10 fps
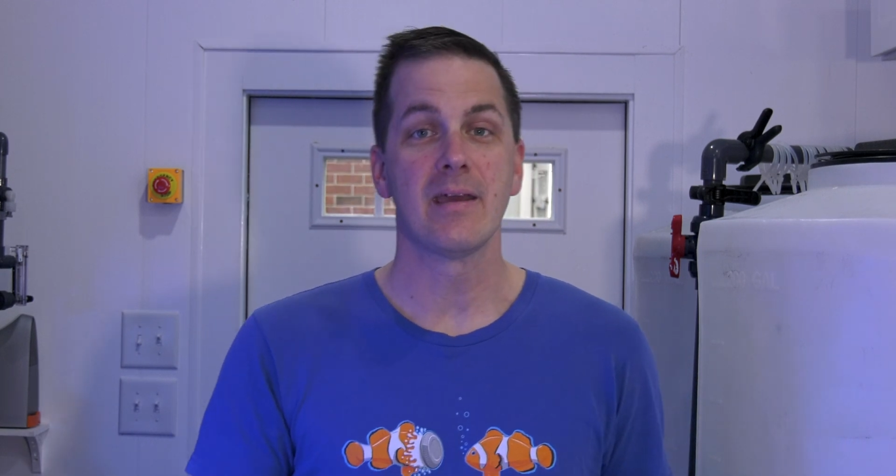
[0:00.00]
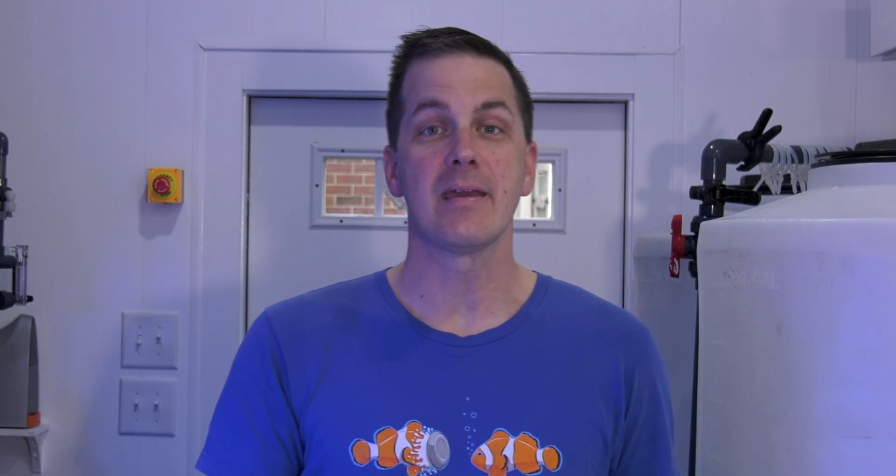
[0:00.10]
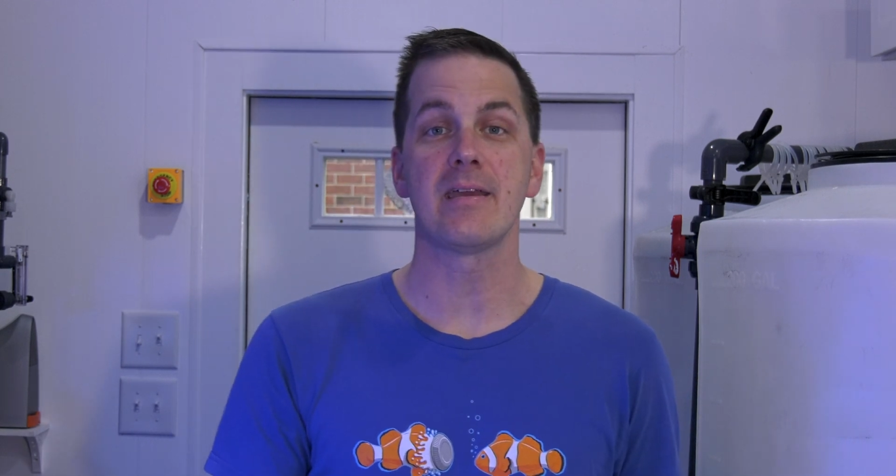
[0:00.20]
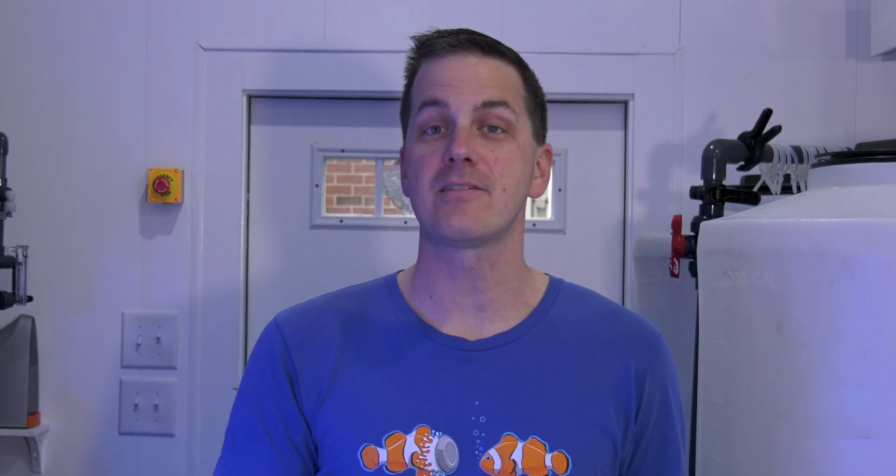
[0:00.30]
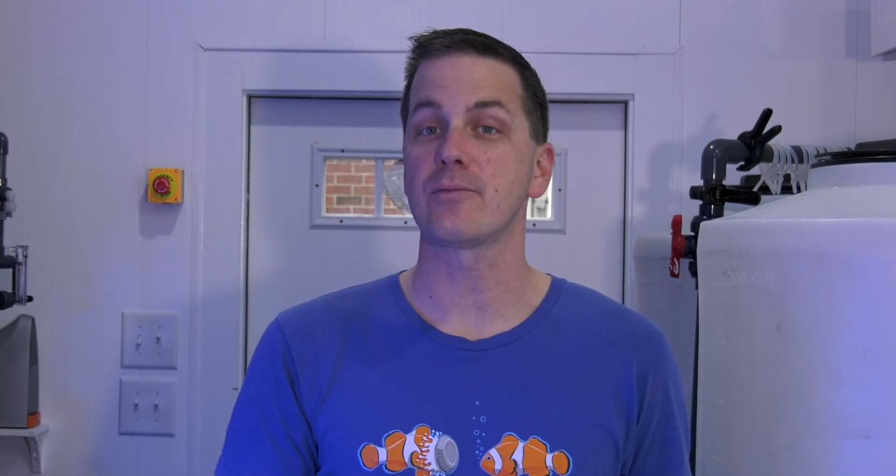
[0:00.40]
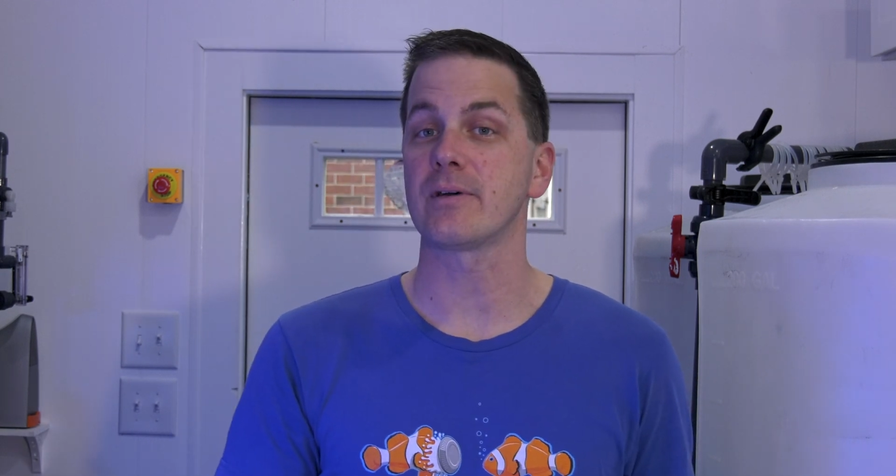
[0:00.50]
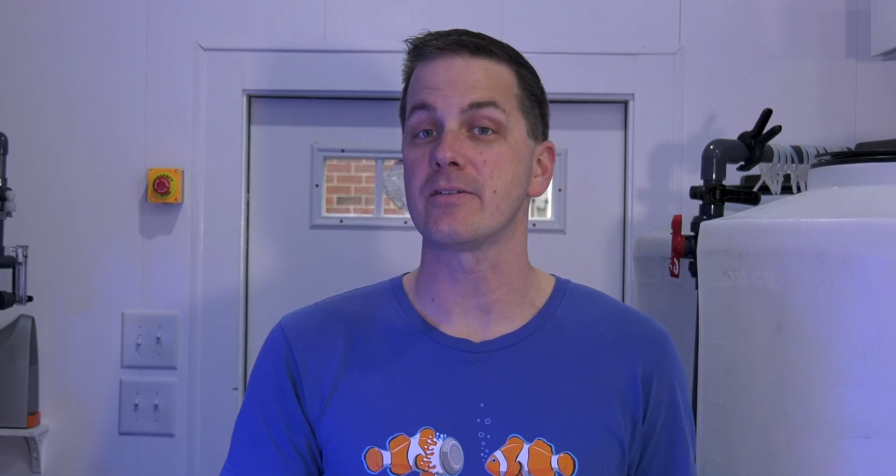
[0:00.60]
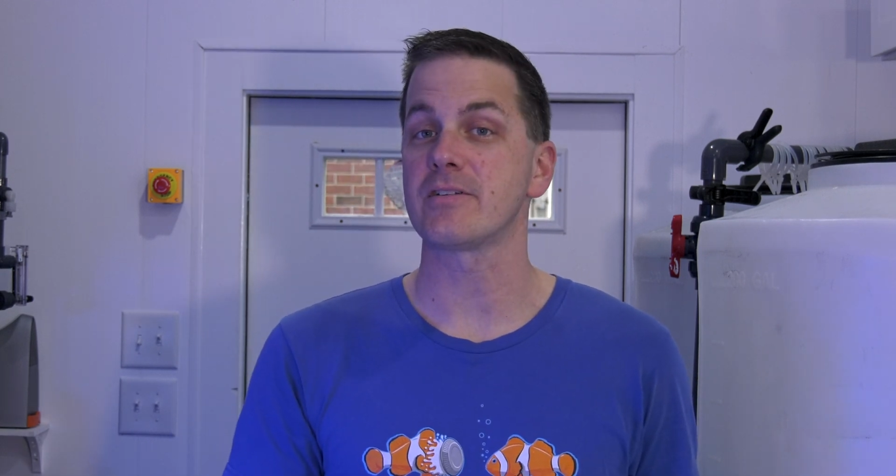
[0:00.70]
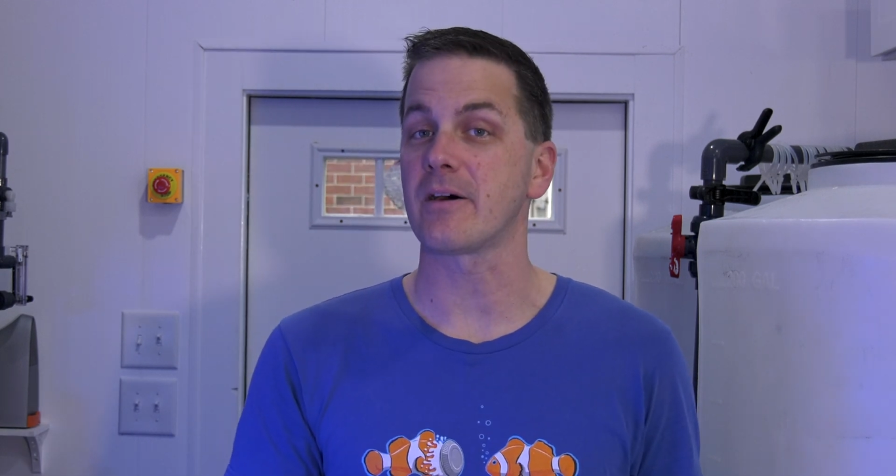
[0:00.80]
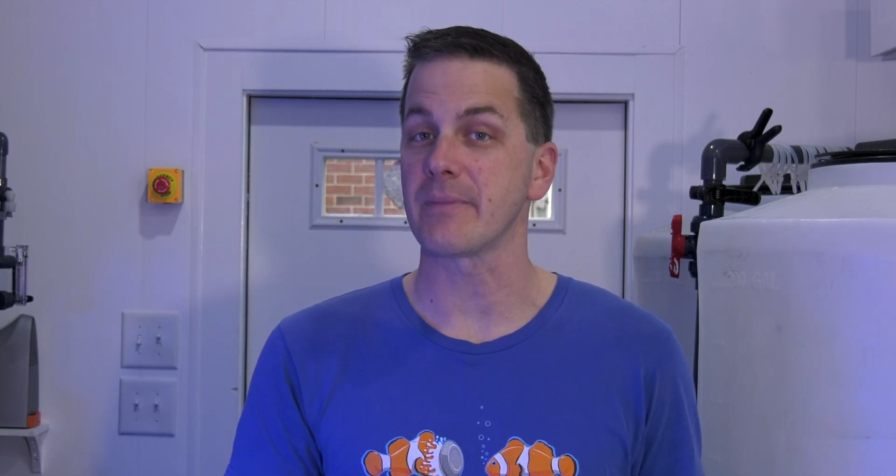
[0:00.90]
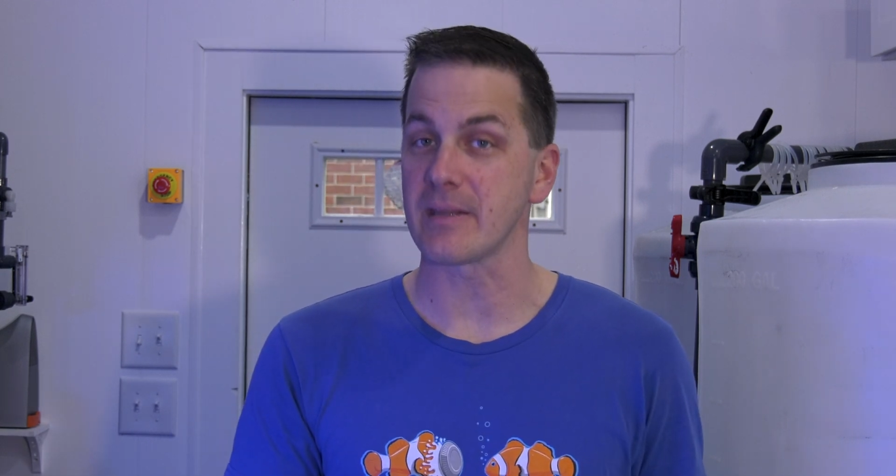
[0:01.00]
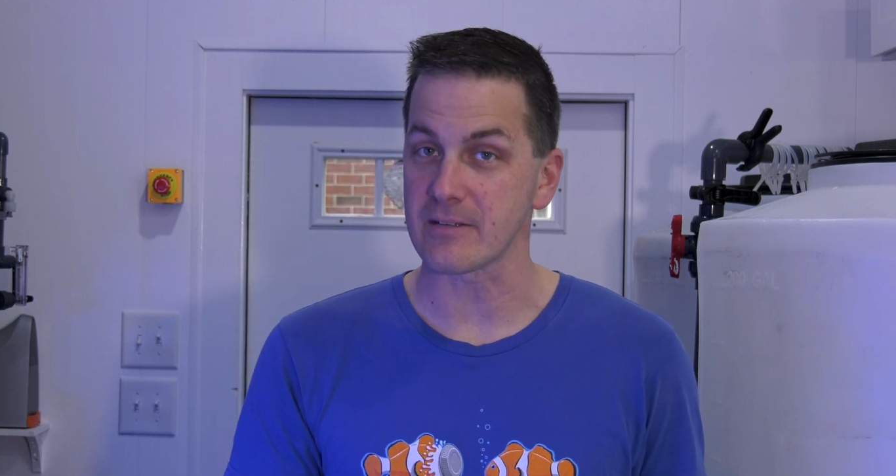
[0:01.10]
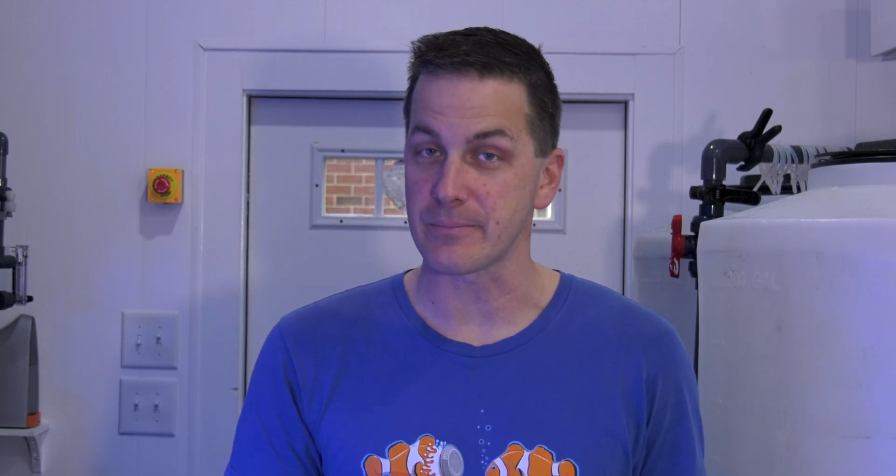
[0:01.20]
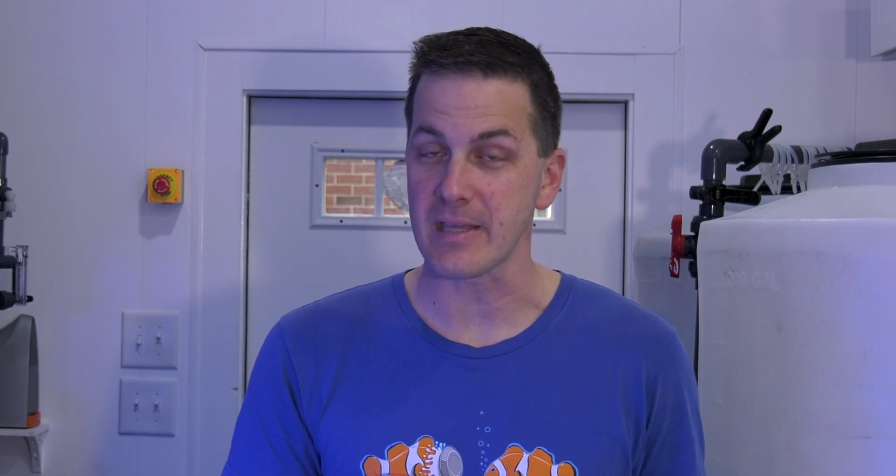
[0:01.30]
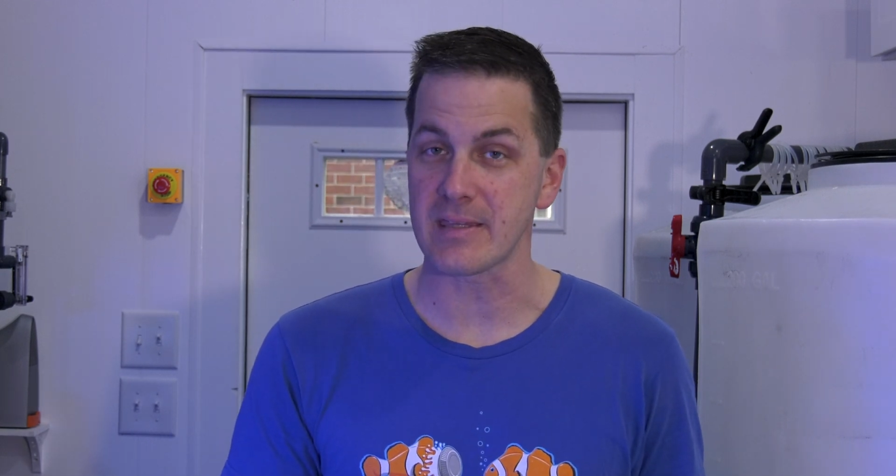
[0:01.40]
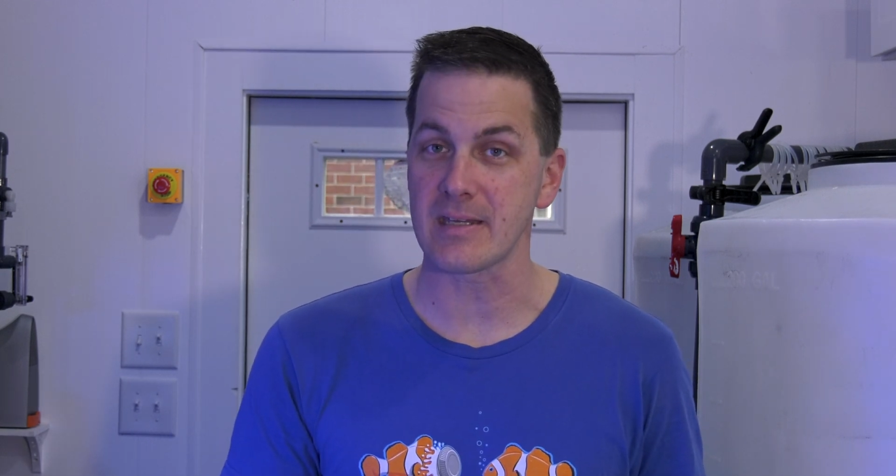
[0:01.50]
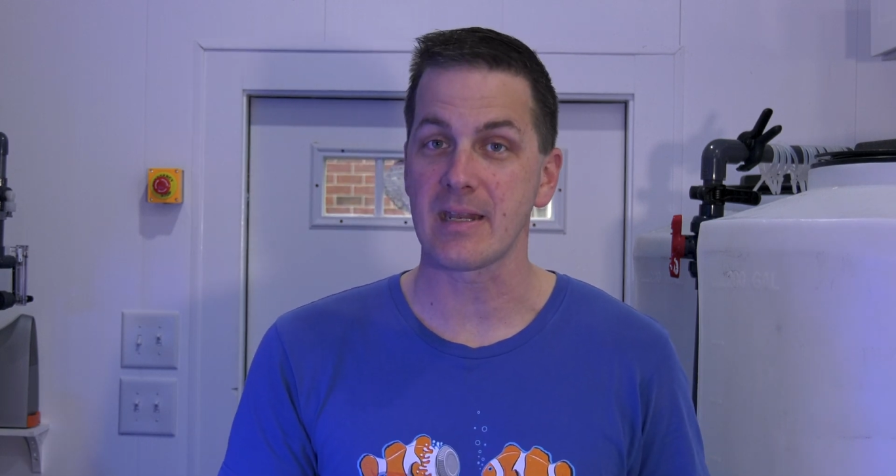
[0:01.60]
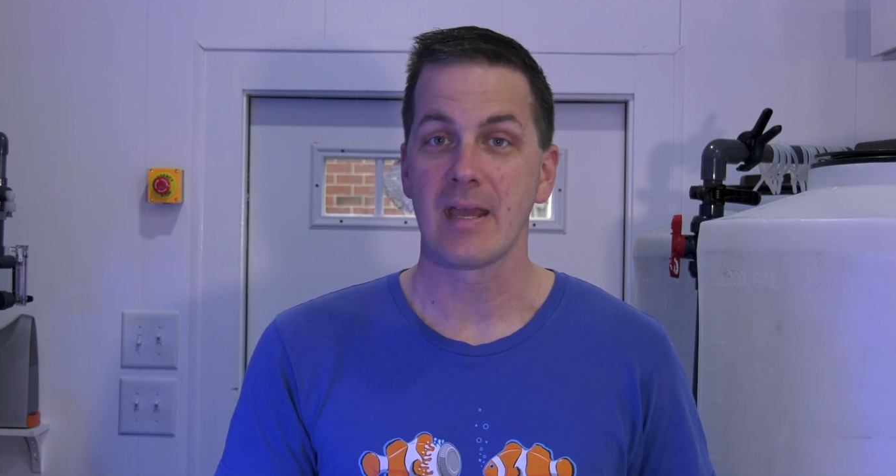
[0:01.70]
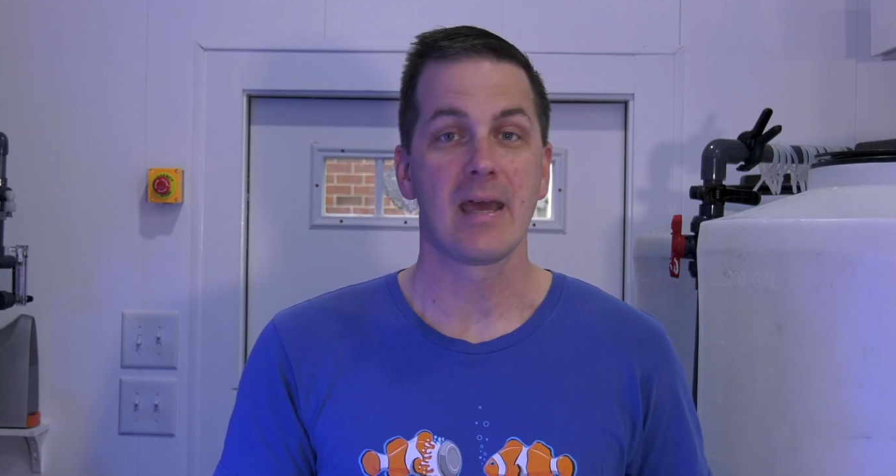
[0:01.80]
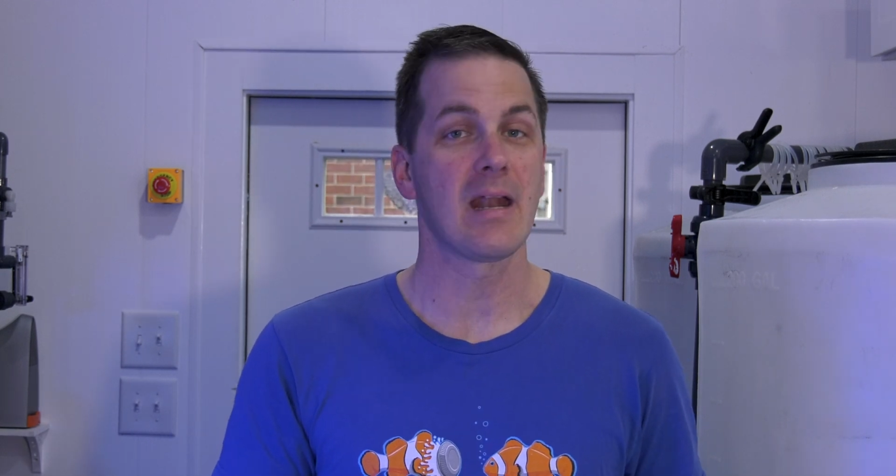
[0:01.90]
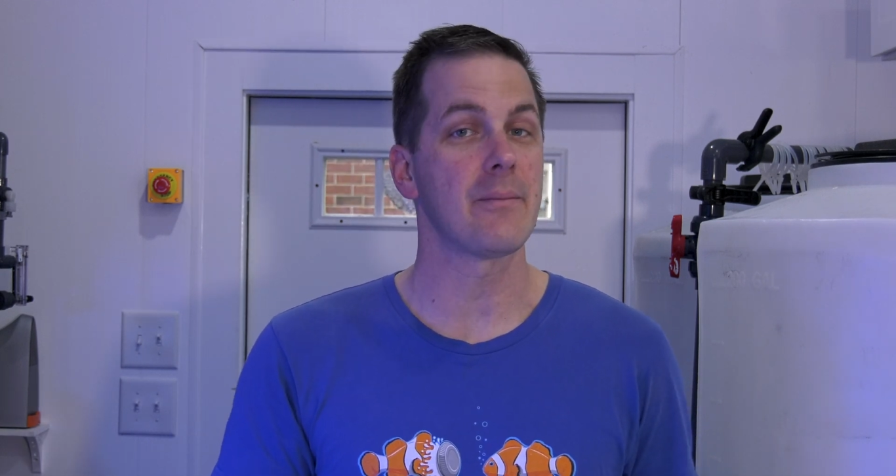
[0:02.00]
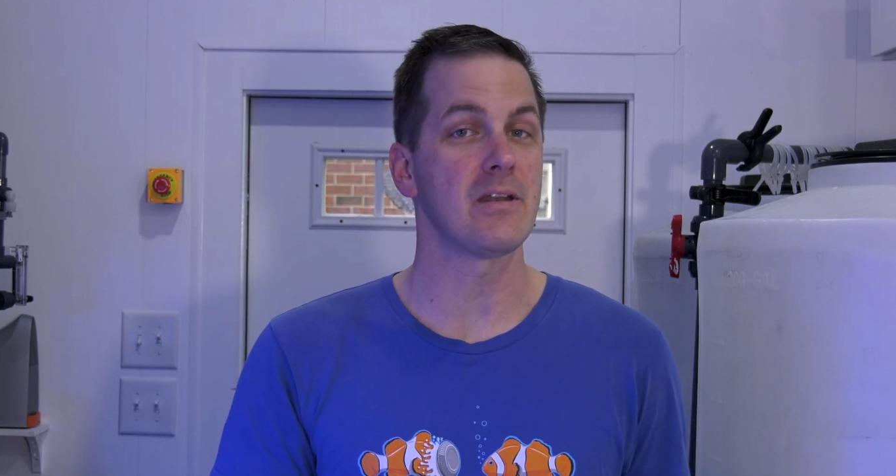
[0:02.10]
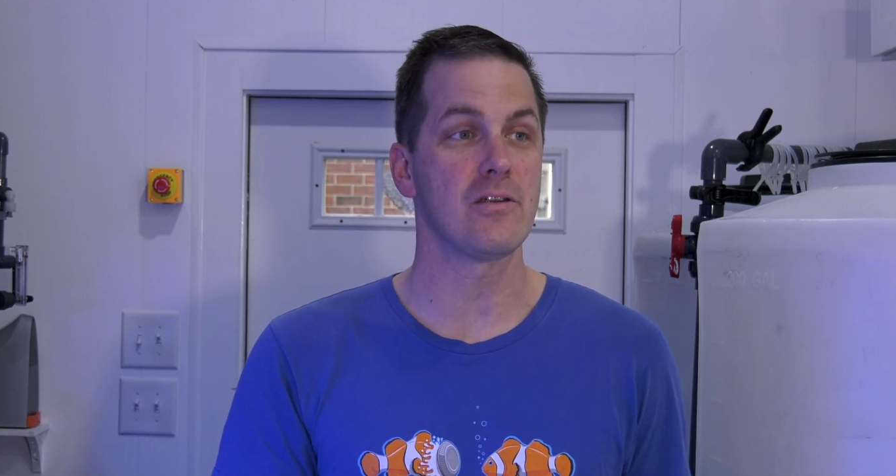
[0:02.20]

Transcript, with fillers: he's the one who taught me this method, and I've been